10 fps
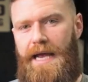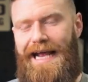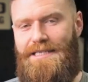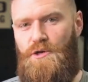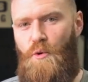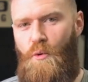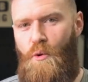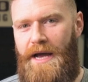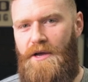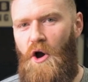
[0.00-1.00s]
It's
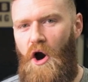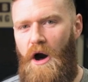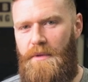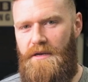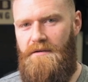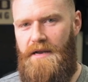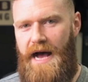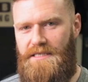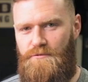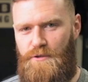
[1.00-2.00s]
quite common
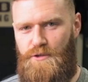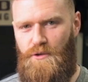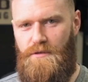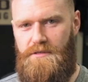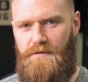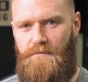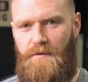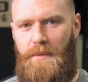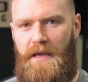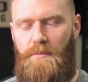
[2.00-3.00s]
as a result
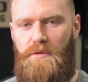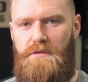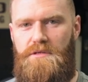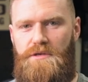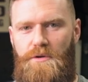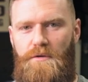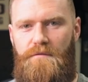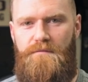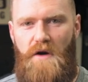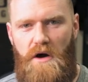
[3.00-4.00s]
for people to do
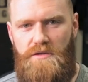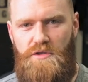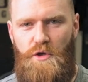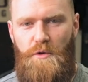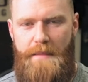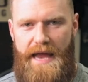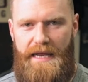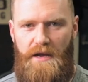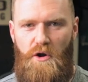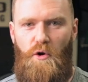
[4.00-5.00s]
far too
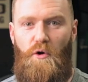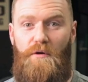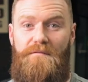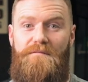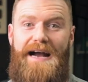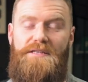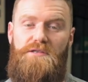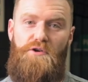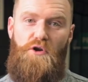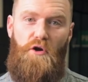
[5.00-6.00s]
many, or in
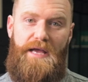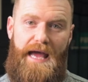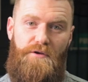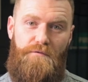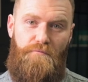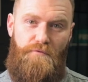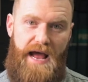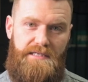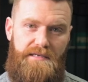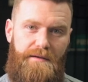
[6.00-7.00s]
fact, not get enough
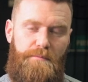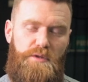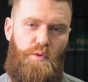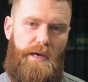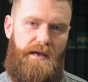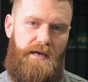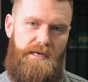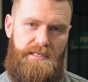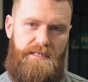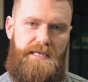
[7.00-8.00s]
rest in between
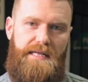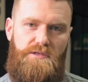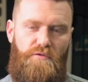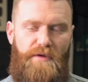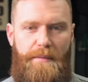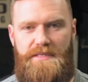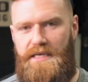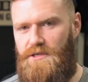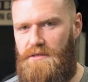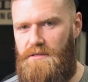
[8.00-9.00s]
sets or
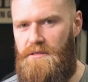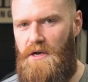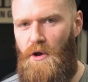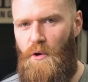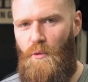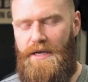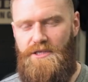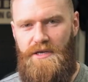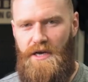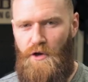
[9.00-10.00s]
repetitions,
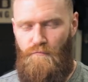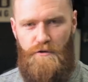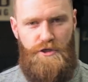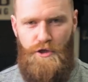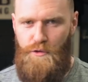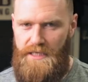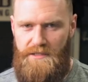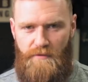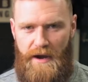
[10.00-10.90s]
which reduces